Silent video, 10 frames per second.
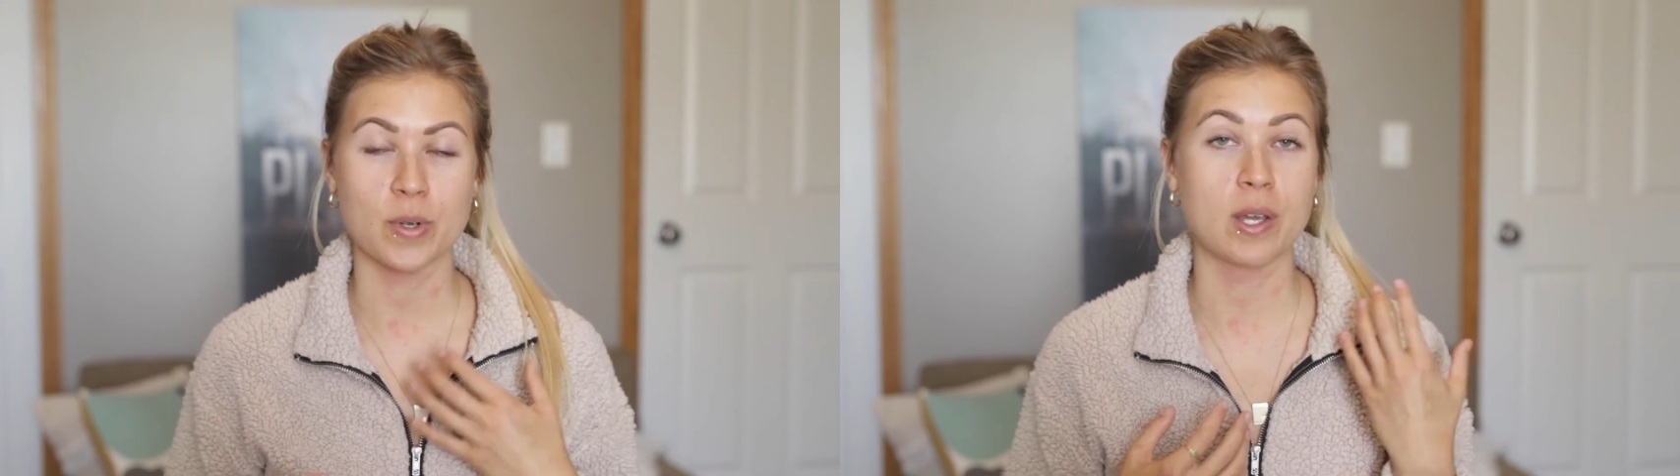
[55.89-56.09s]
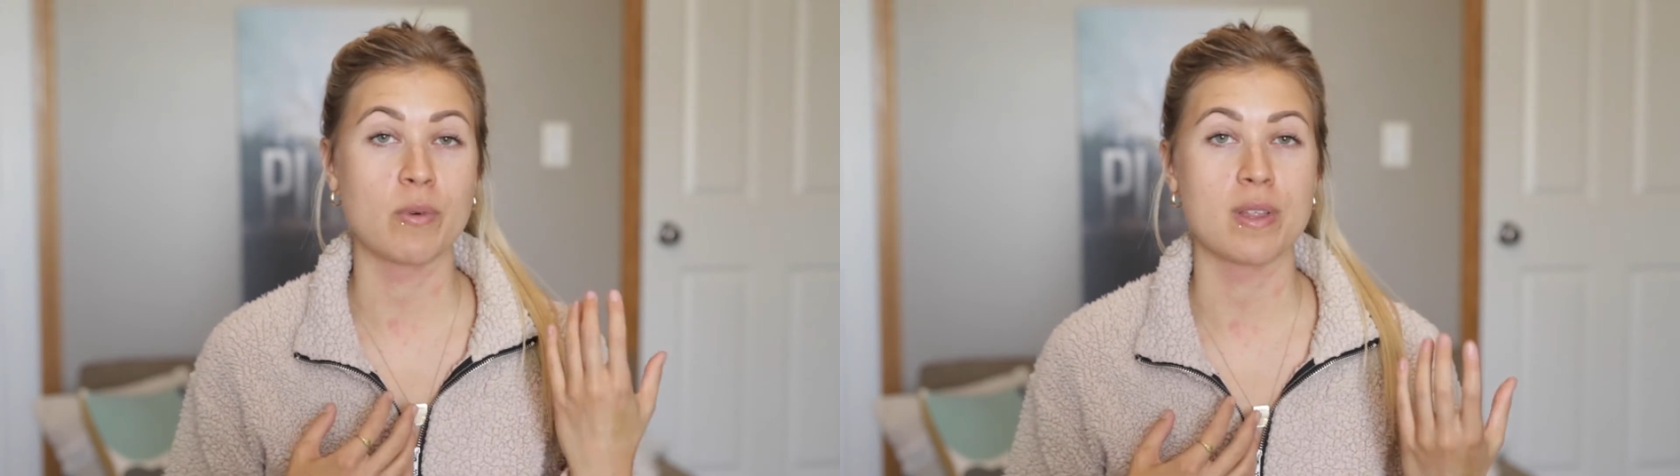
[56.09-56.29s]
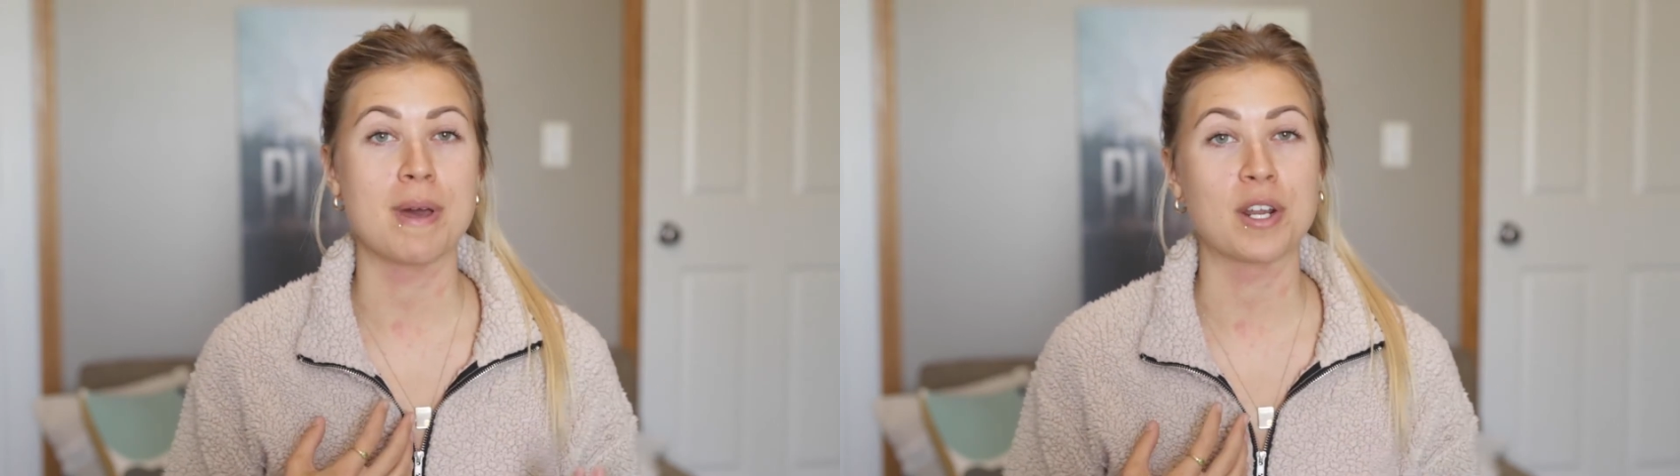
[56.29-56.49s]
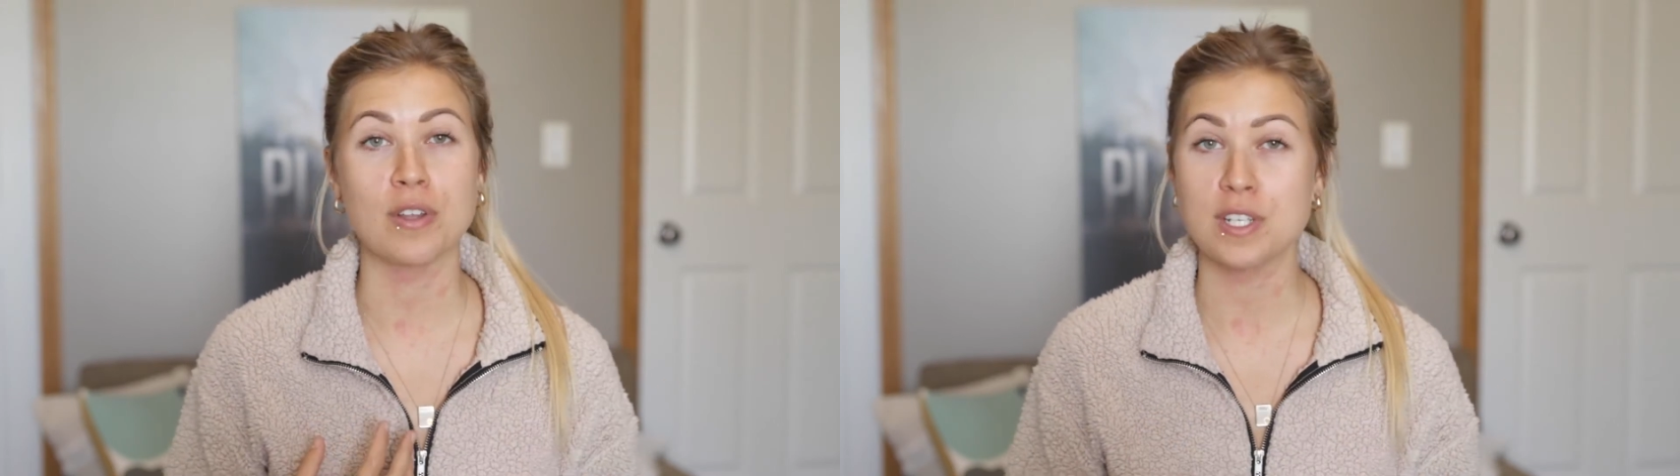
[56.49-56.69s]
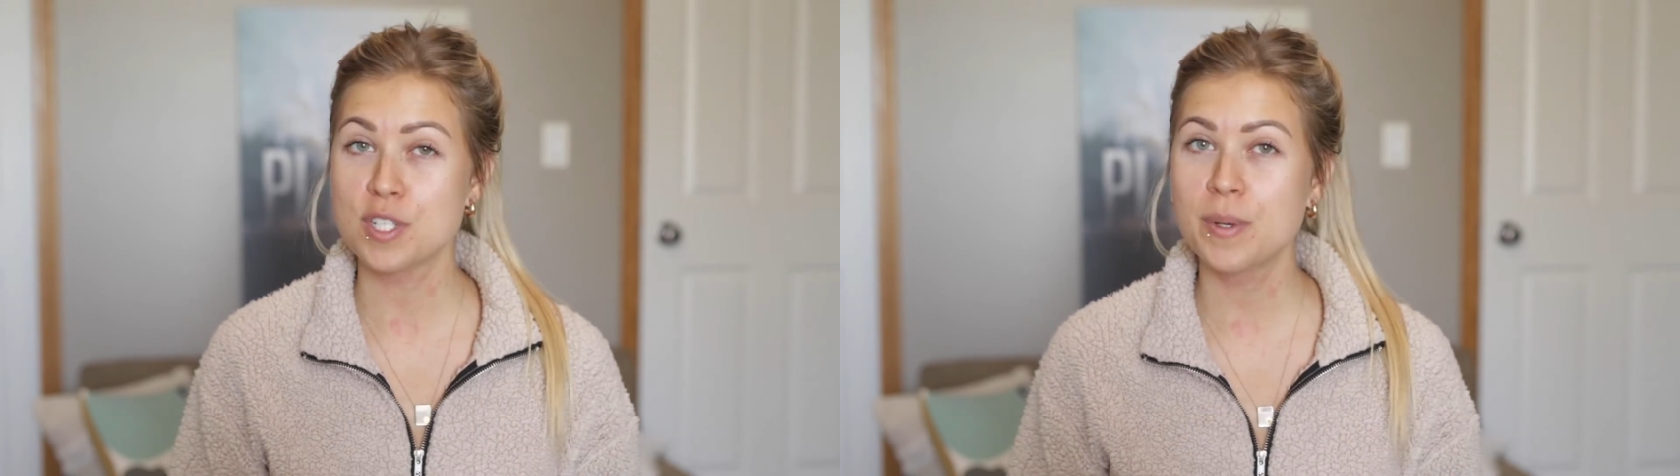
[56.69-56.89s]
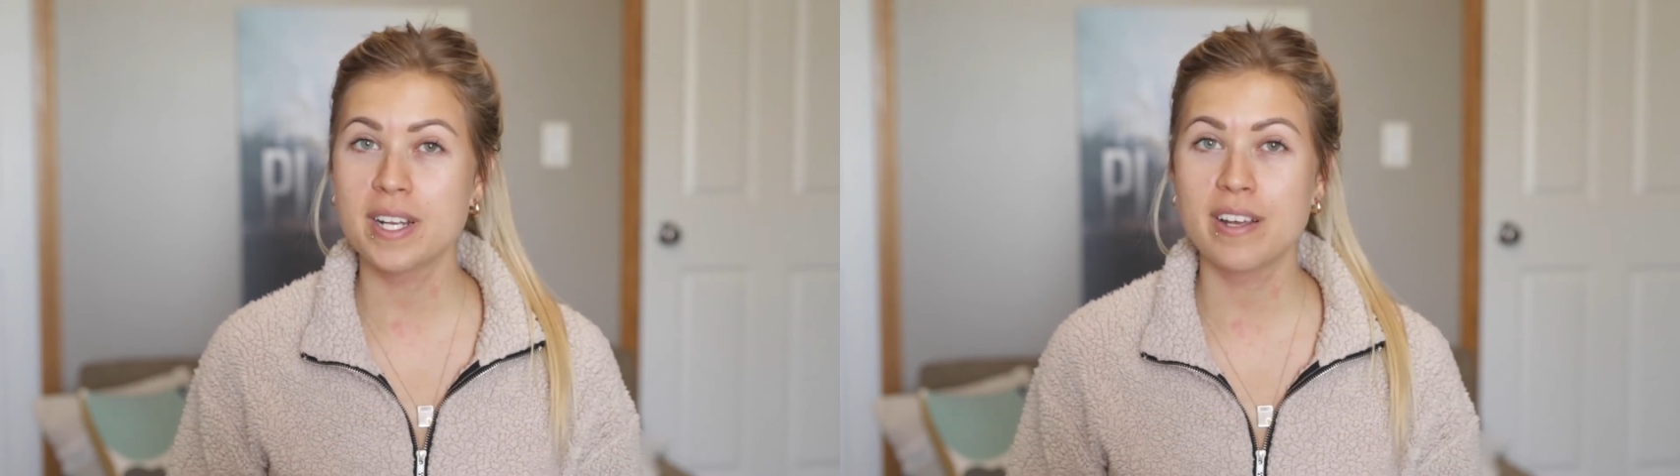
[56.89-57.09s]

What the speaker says: working with a medical intuitive.